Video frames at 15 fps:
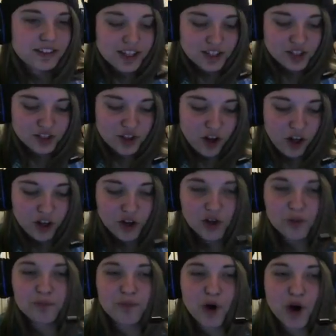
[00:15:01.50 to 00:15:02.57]
just call her
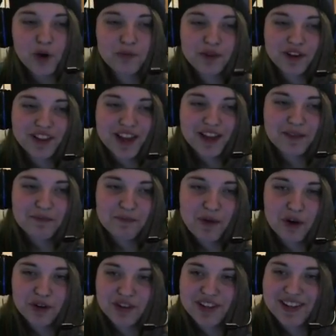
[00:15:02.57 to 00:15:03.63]
Barbara, like Mark
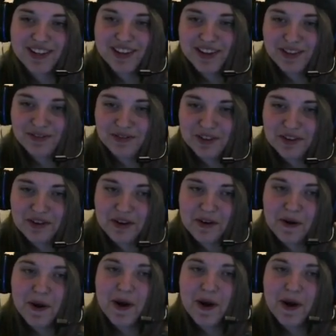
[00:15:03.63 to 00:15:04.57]
did in his video.